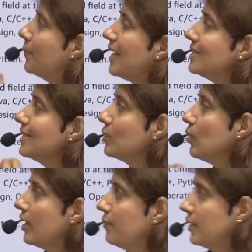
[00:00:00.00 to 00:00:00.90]
basic
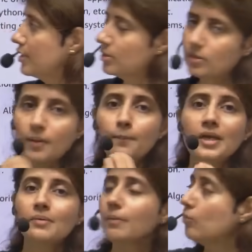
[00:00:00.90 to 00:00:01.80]
qualification, the
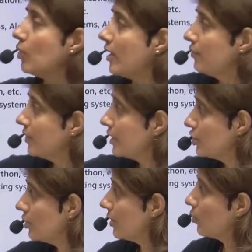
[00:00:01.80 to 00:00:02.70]
minimum
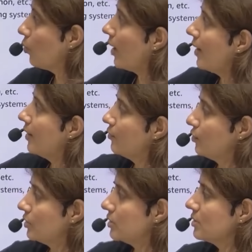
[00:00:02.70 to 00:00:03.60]
qualification required
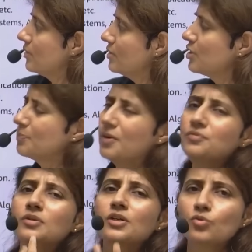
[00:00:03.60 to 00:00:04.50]
for this. This is
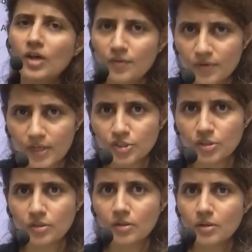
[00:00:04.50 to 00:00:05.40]
preferred
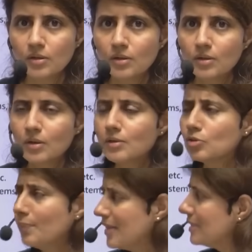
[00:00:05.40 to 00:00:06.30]
qualification.
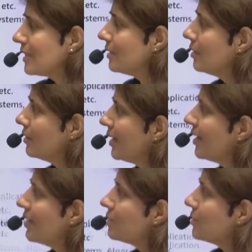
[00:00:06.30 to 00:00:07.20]
So basically the
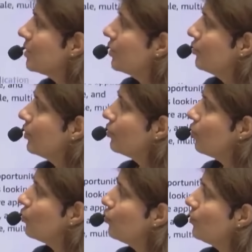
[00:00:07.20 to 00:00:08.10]
thing is, your
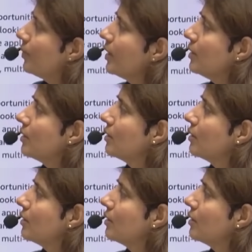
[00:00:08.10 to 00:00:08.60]
role would be,